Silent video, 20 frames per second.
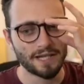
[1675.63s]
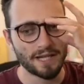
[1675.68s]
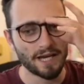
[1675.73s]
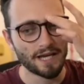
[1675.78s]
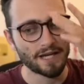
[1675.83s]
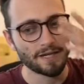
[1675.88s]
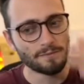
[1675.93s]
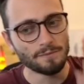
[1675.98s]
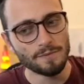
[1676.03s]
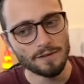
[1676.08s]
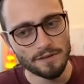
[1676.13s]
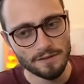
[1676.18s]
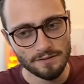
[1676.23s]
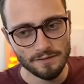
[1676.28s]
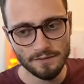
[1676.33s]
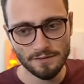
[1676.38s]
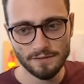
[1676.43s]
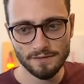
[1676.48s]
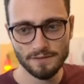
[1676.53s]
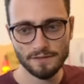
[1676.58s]
game
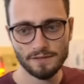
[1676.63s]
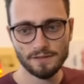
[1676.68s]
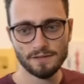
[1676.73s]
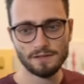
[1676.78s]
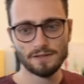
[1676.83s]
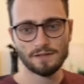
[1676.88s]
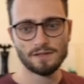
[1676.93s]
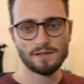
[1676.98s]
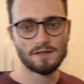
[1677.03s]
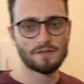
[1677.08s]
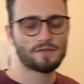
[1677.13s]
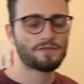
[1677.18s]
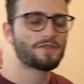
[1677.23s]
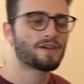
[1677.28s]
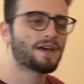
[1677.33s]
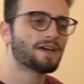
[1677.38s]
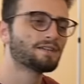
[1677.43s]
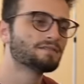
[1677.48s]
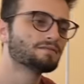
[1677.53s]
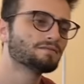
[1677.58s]

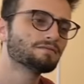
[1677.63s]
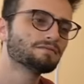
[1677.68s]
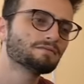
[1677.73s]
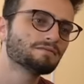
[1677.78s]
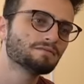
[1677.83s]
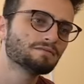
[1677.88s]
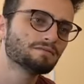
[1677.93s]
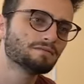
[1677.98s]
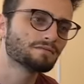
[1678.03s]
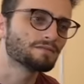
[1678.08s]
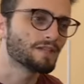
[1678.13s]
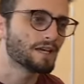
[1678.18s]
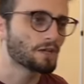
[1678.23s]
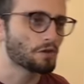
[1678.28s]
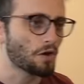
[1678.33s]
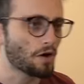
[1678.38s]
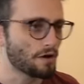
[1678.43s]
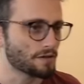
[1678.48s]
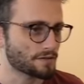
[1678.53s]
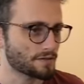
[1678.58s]
that they
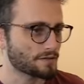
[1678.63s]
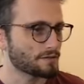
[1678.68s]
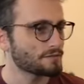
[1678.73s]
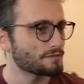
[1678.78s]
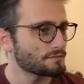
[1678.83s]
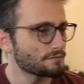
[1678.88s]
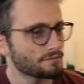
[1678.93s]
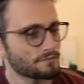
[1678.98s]
lost.